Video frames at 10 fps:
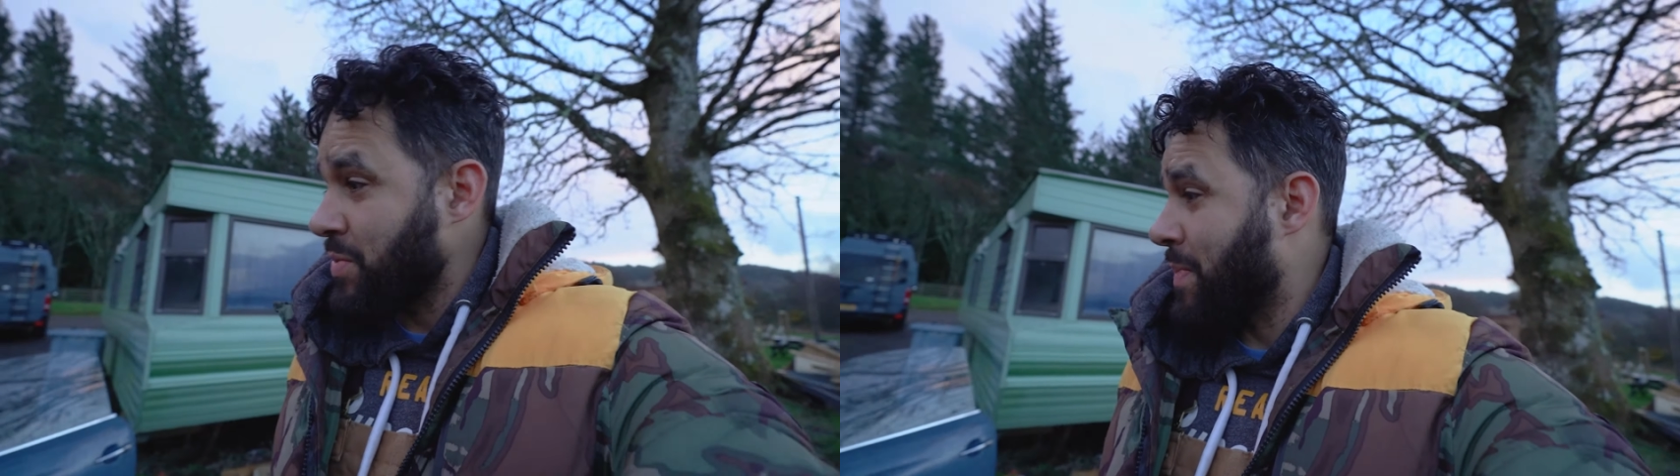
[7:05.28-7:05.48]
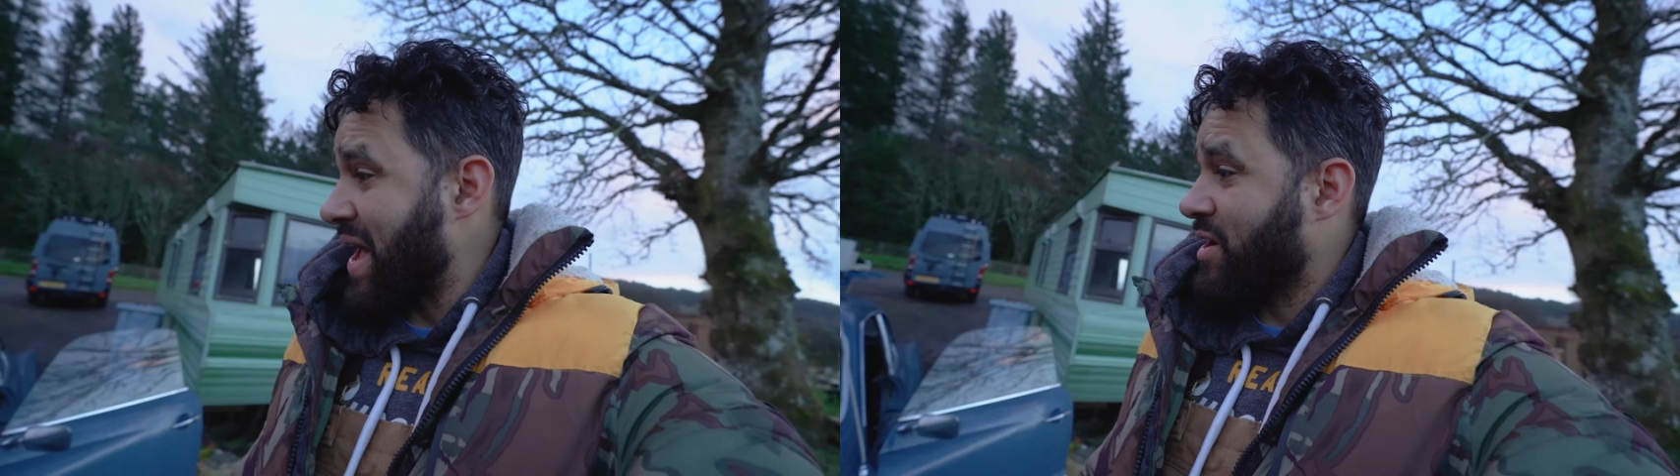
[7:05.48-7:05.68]
are
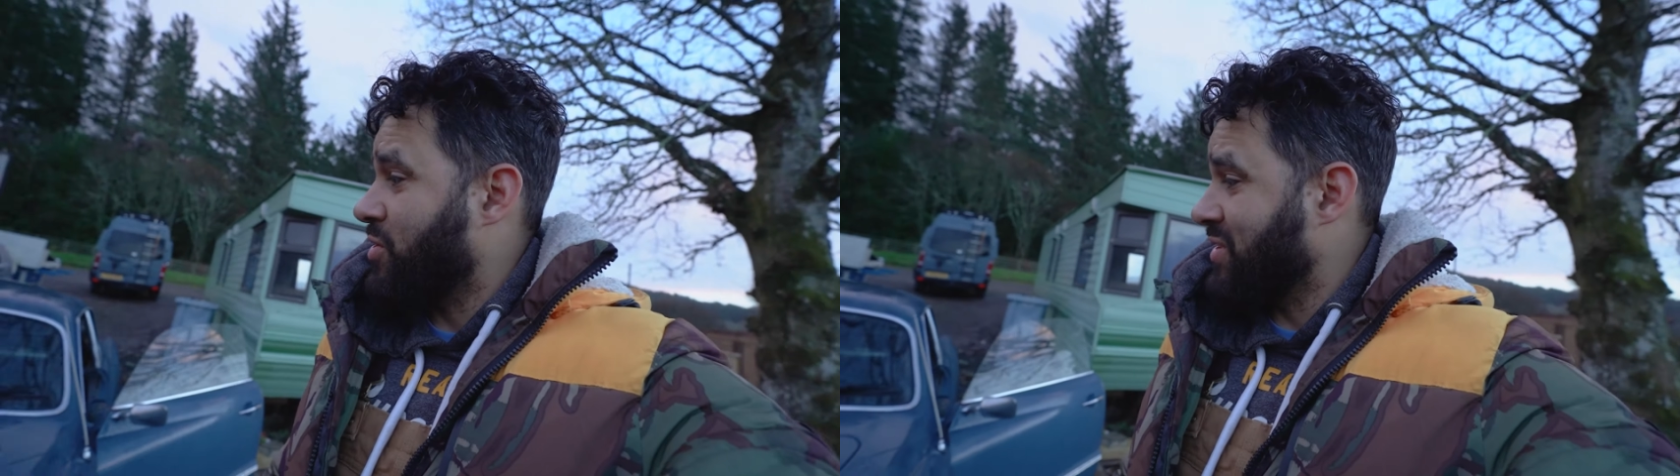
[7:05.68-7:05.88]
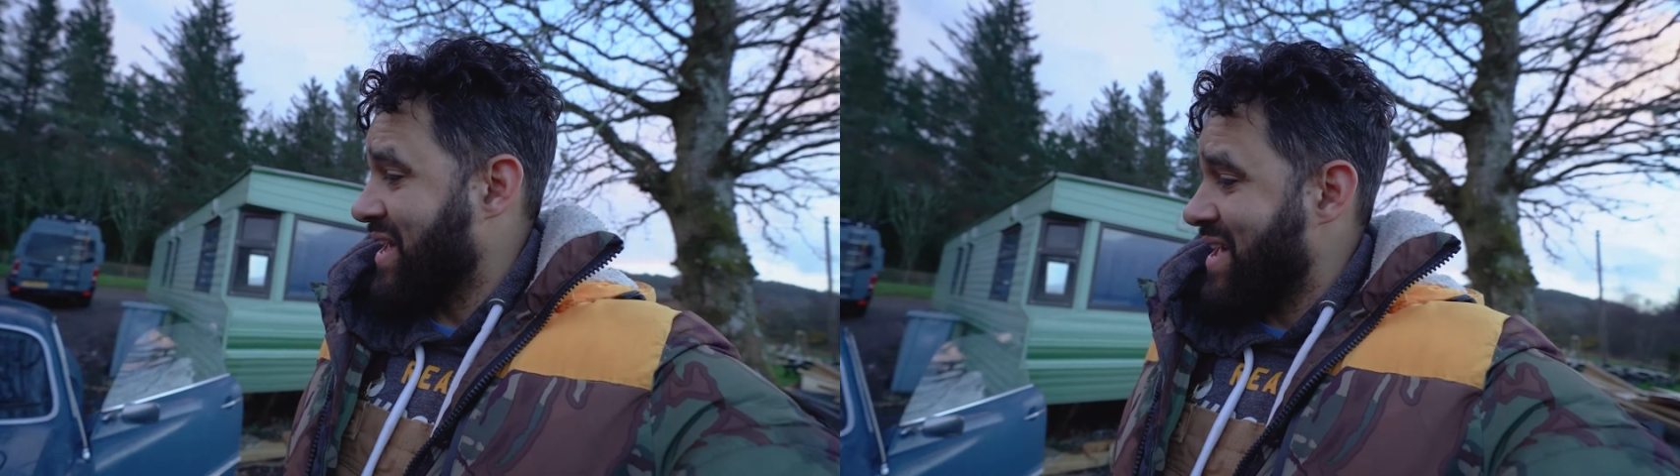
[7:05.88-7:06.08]
back
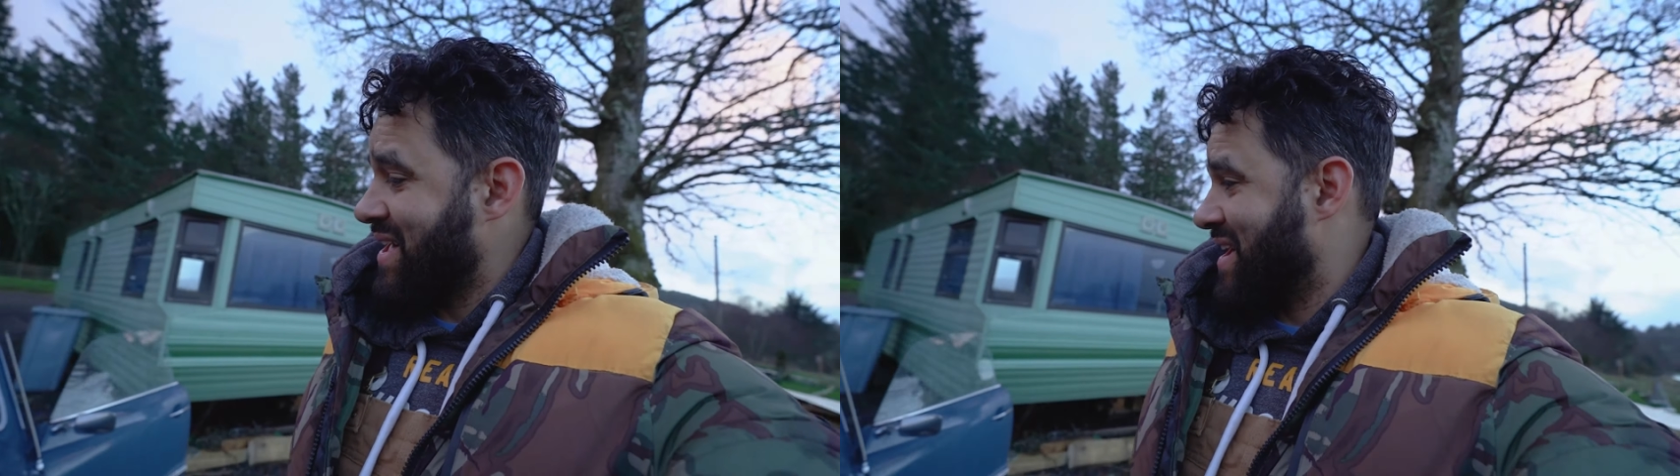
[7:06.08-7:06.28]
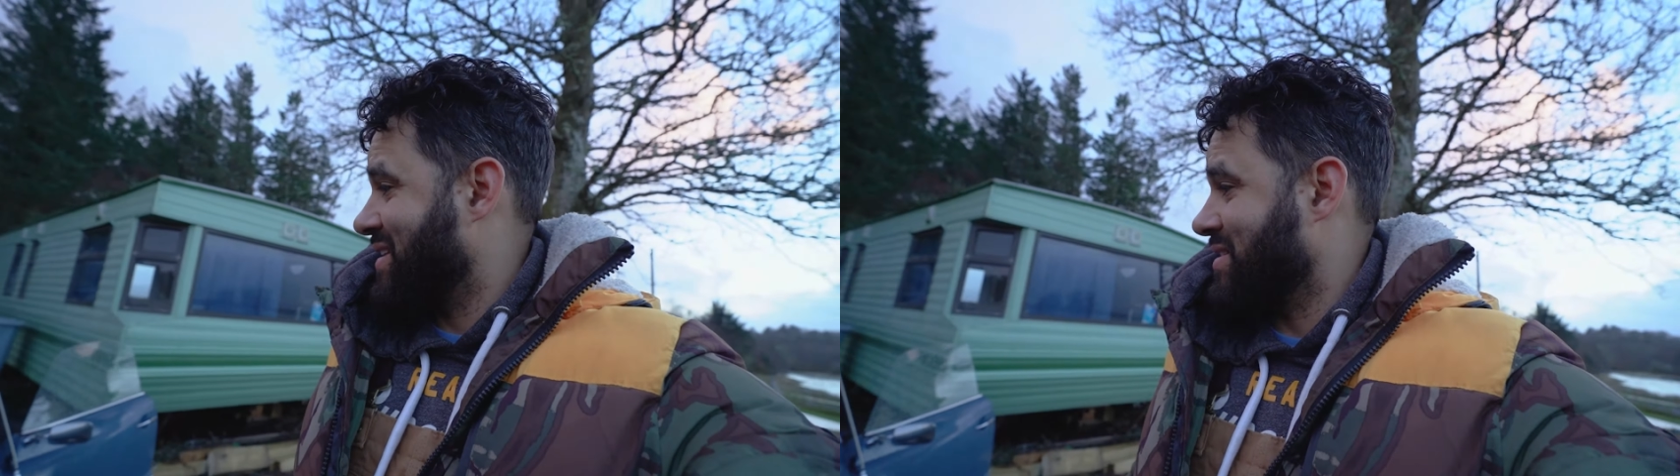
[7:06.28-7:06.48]
on it,
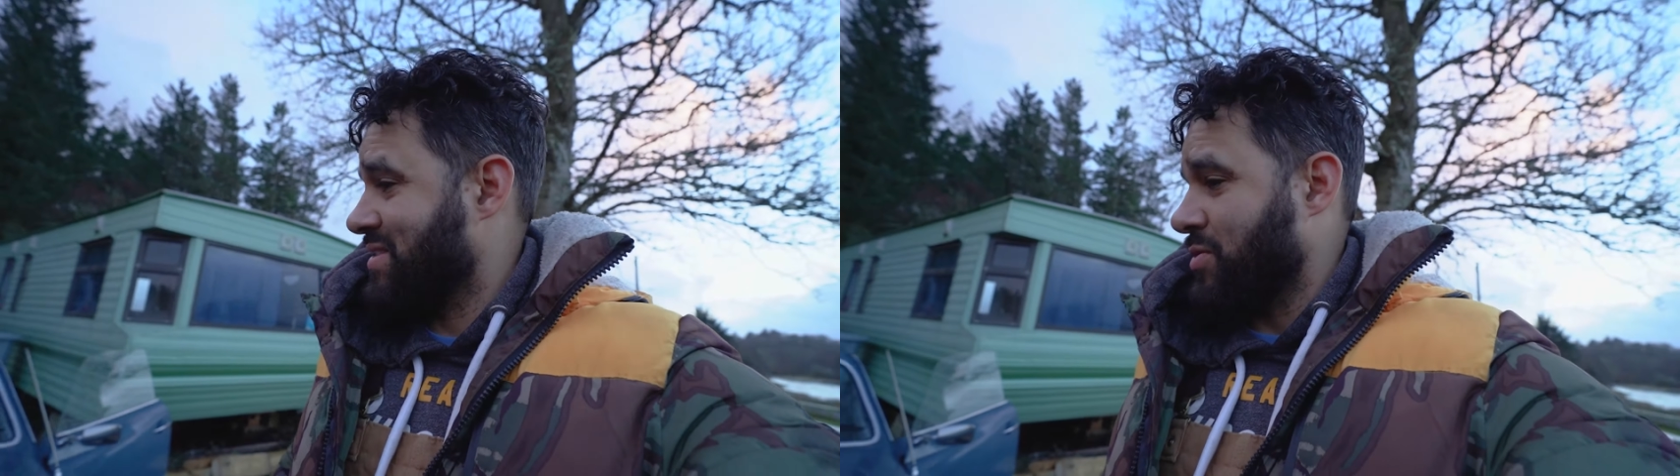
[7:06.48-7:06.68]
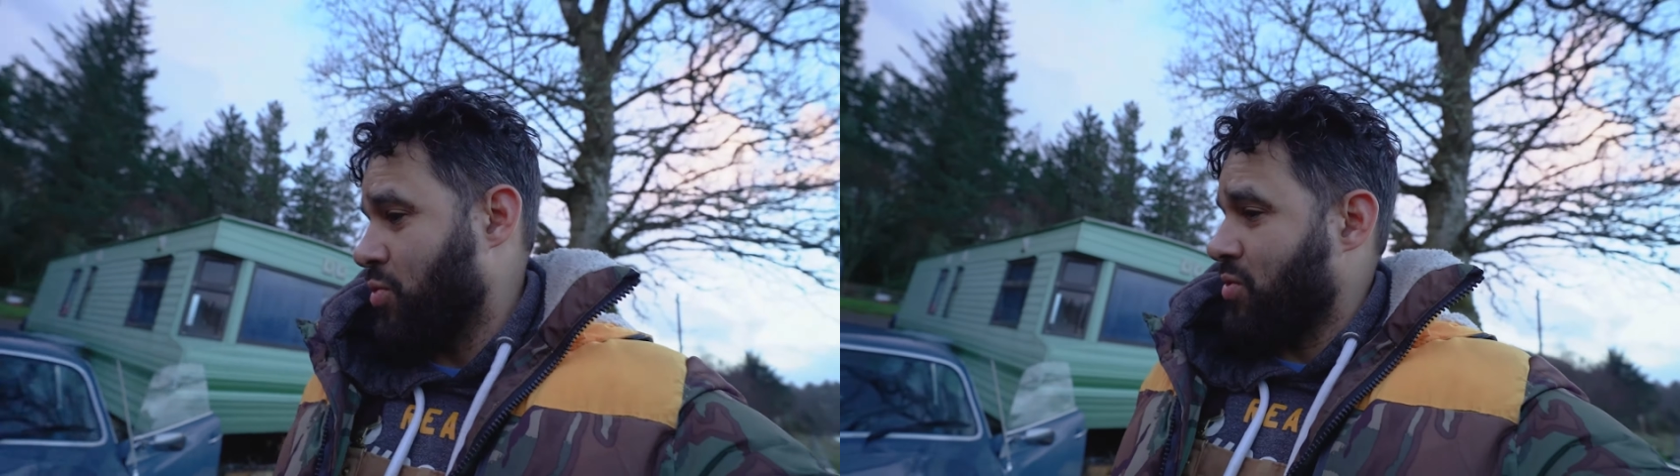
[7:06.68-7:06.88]
and it's
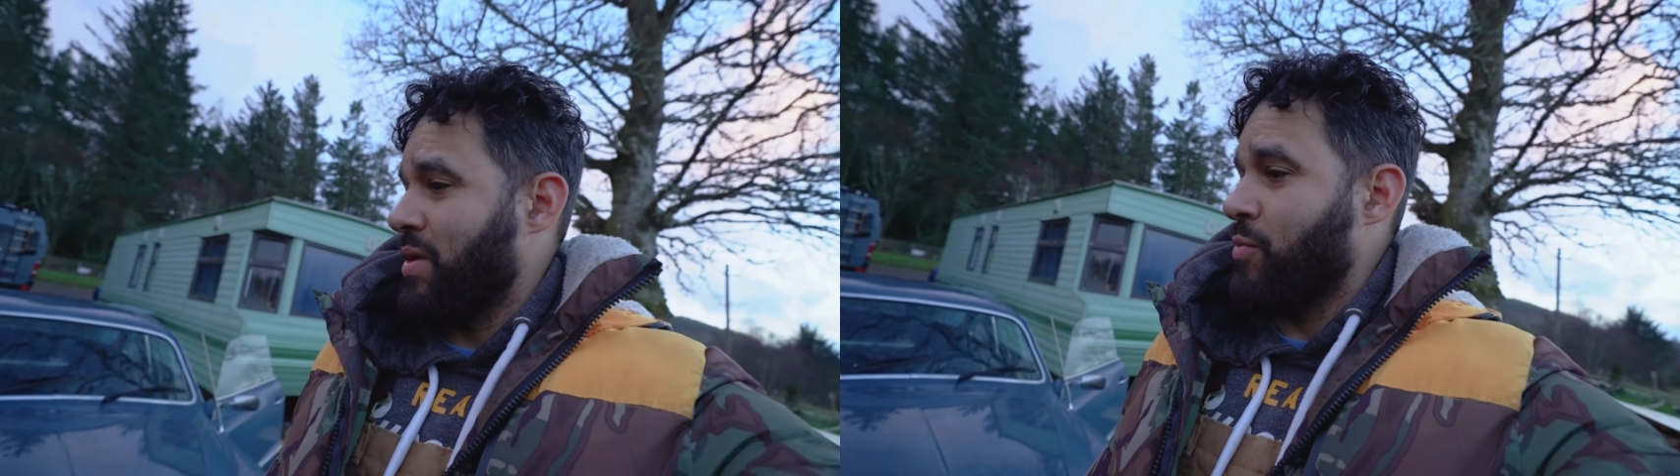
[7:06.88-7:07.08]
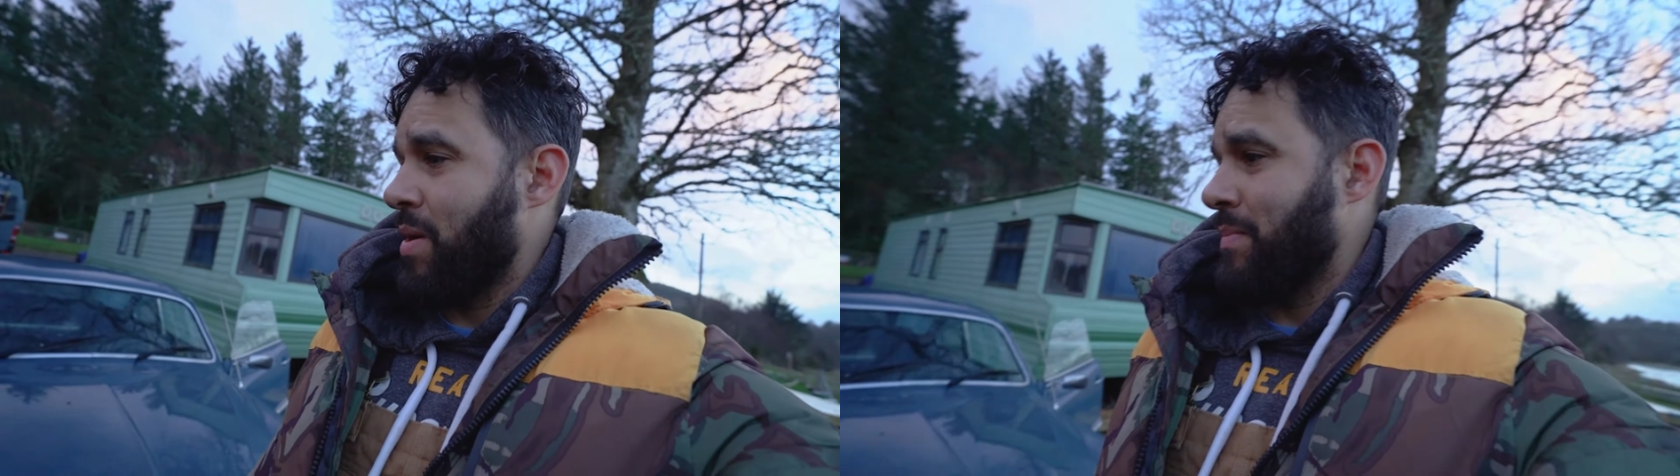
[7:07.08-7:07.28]
all
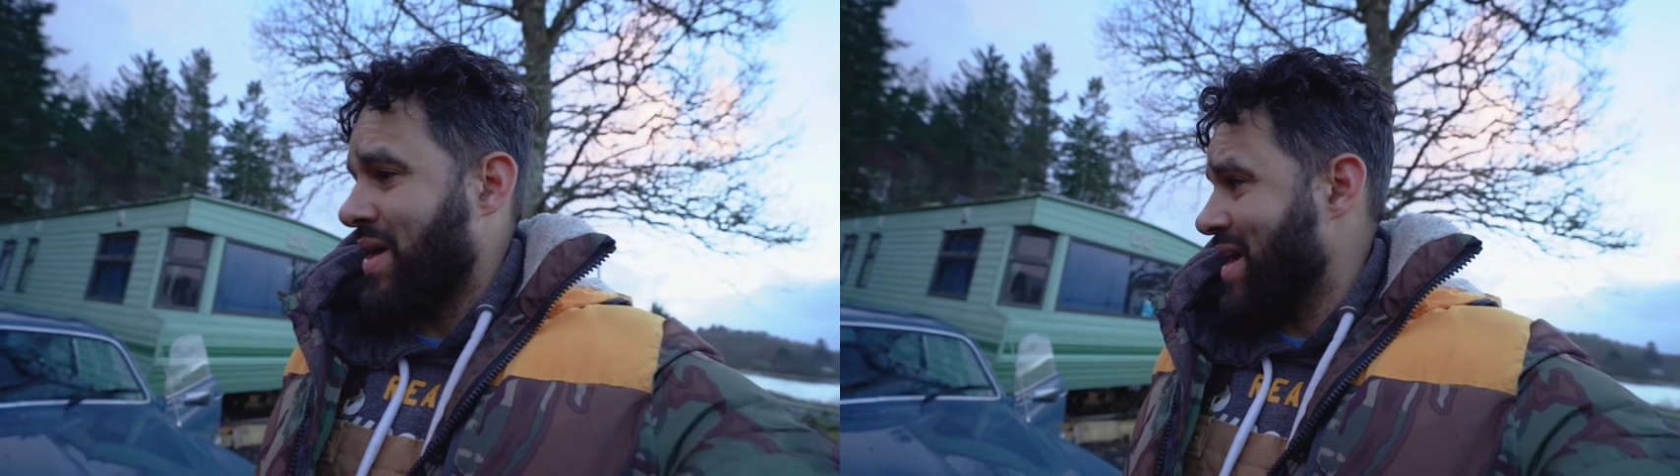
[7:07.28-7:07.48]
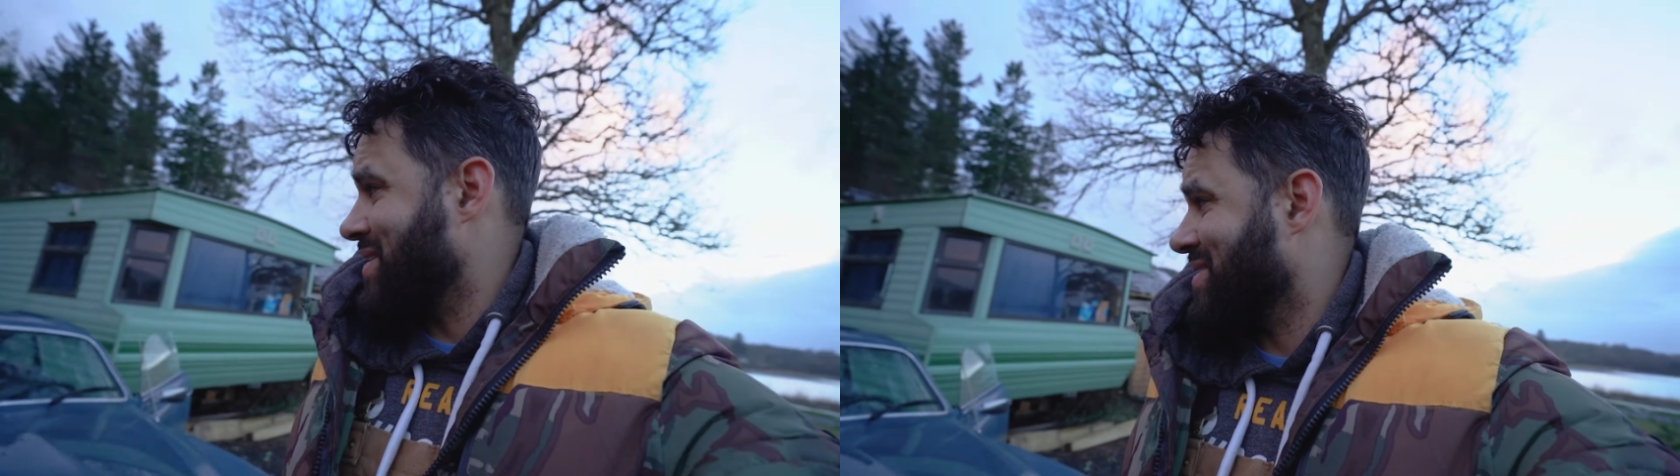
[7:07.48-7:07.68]
in one
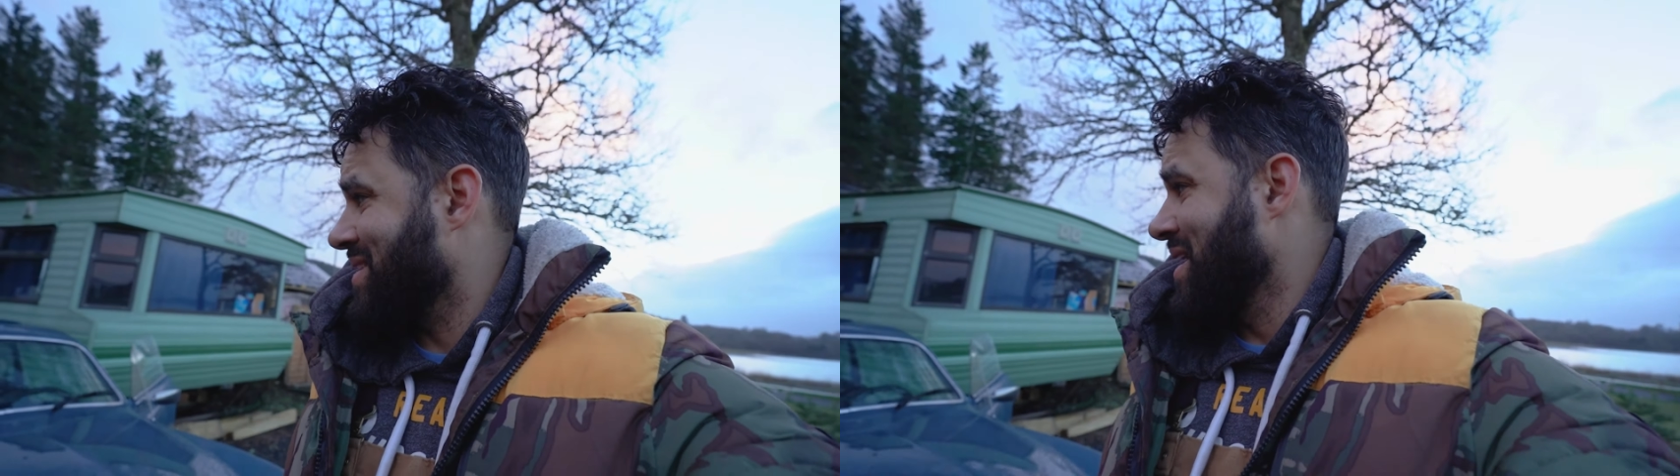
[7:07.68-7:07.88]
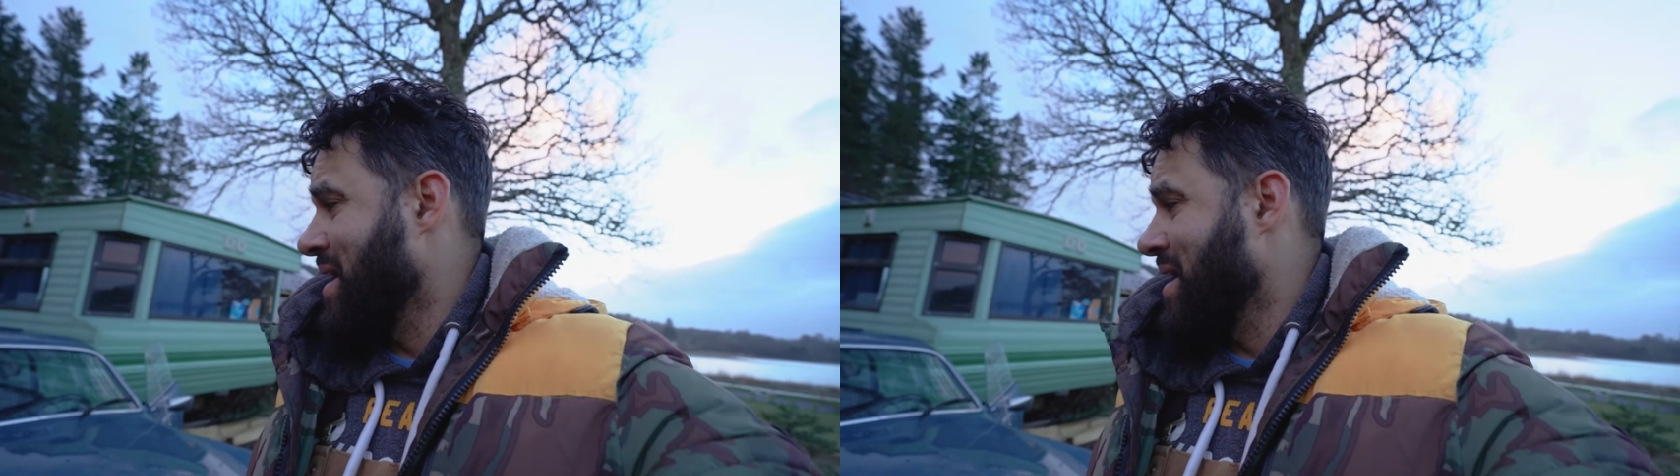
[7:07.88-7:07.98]
piece.